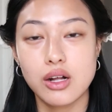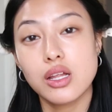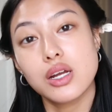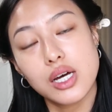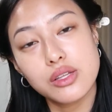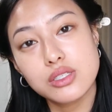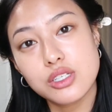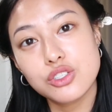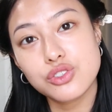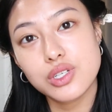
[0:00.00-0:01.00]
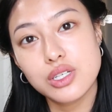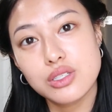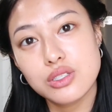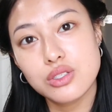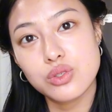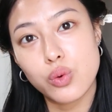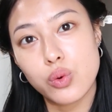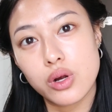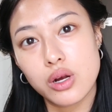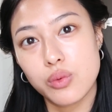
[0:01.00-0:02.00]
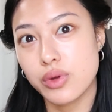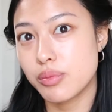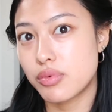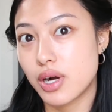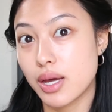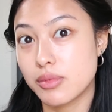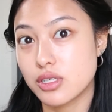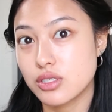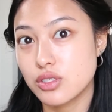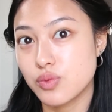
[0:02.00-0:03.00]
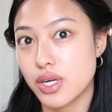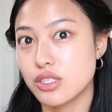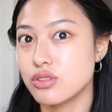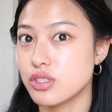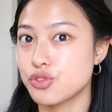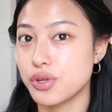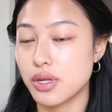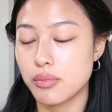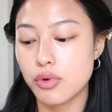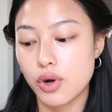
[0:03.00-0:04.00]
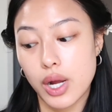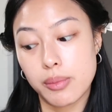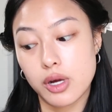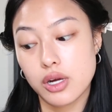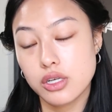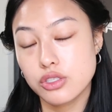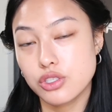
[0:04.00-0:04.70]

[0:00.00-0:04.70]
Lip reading: a lot of other sunscreens or with primers when I do sunscreen and primer.